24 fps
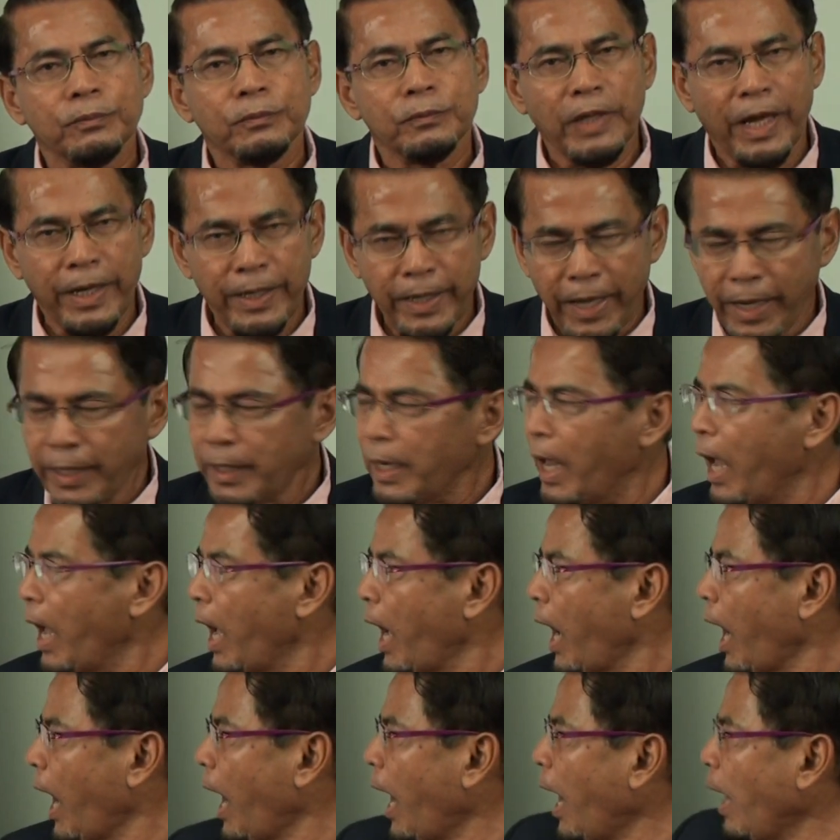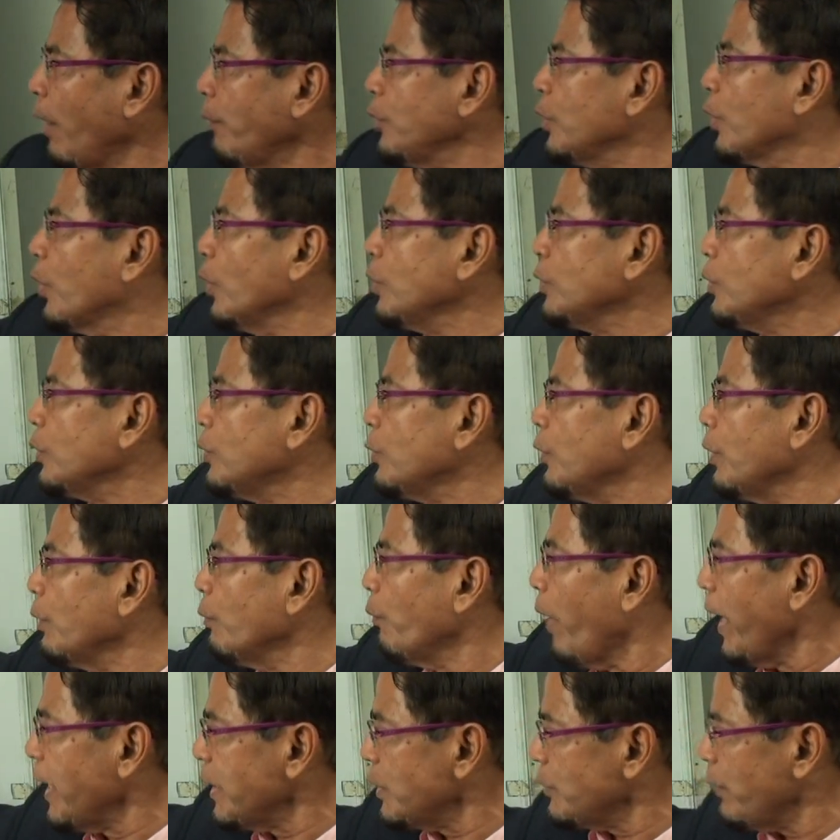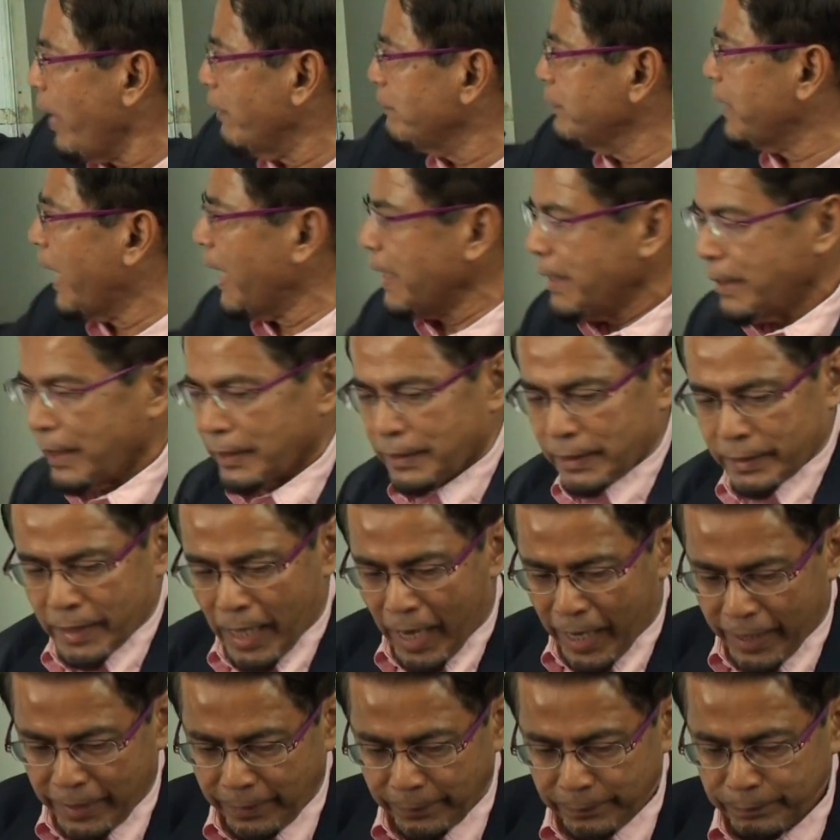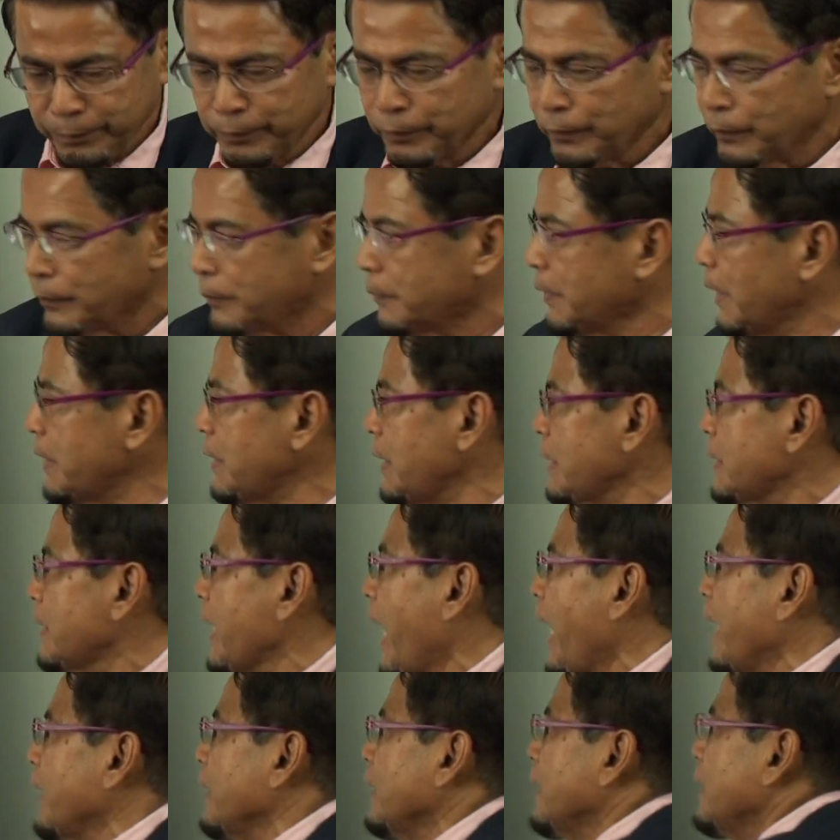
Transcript: And then how are you going to do it? Once you have done this, this is done.